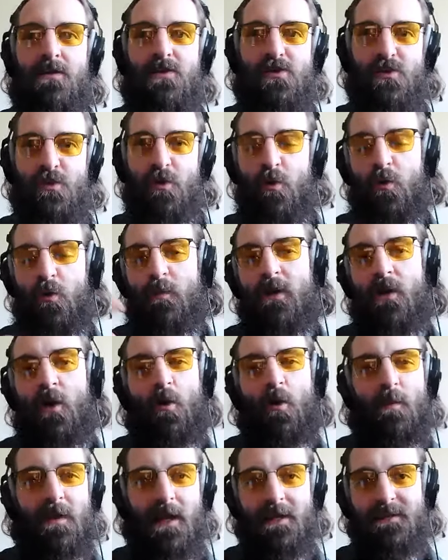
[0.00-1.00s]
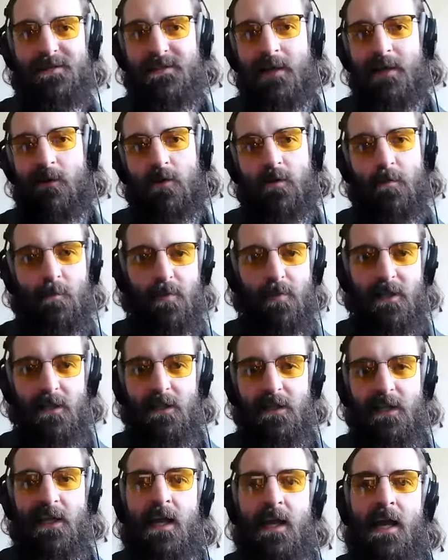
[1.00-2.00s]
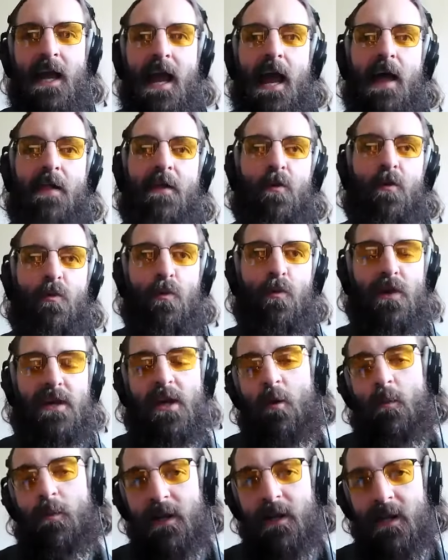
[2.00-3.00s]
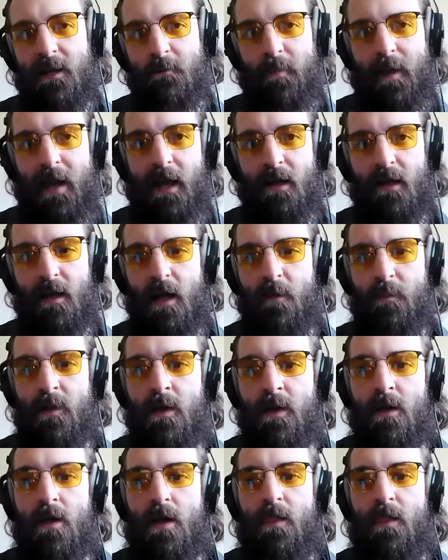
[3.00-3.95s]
Zoom and OBS down completely, and then reopening it back up.